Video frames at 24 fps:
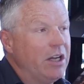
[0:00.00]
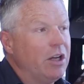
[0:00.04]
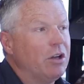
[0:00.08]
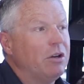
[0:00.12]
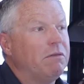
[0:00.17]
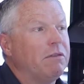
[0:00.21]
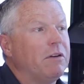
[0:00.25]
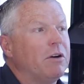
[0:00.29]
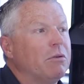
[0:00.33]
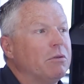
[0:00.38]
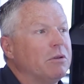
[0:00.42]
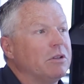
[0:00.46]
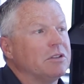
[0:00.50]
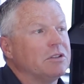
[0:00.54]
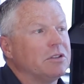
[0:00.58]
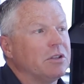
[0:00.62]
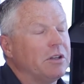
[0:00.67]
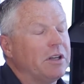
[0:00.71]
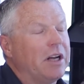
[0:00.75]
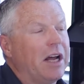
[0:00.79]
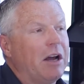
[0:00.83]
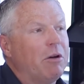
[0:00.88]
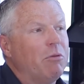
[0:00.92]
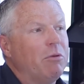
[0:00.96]
good focus
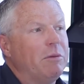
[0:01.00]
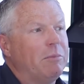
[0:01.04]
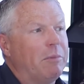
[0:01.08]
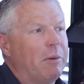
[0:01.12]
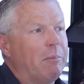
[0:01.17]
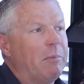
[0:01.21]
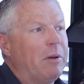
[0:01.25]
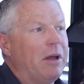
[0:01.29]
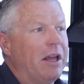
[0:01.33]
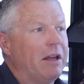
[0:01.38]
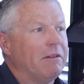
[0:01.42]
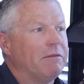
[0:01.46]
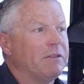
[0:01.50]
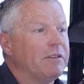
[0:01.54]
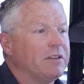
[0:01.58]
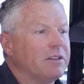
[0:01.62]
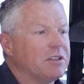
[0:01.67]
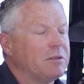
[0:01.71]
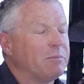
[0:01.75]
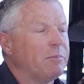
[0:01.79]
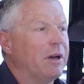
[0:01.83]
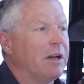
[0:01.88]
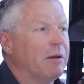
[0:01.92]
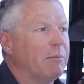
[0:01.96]
on how we prepare for the
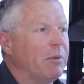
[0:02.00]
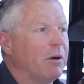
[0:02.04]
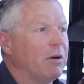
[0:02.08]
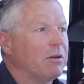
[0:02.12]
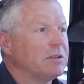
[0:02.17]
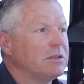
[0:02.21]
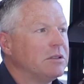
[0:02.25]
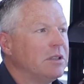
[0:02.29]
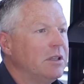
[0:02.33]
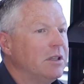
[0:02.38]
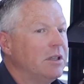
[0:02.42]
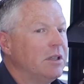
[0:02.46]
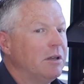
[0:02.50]
Springboks.